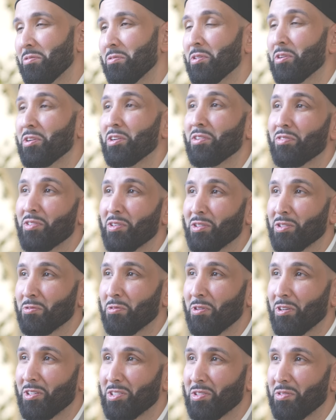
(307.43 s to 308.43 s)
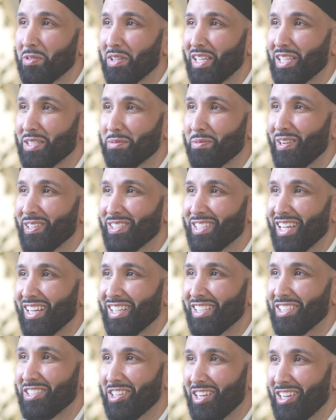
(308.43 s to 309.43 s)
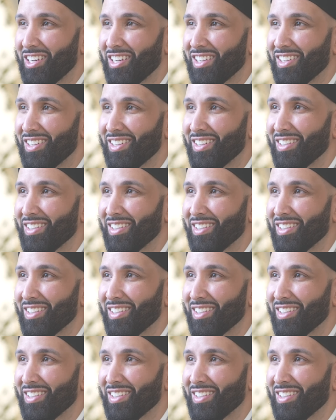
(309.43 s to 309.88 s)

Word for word: What are your first words to Allah subhanahu wa ta'ala in Jannah?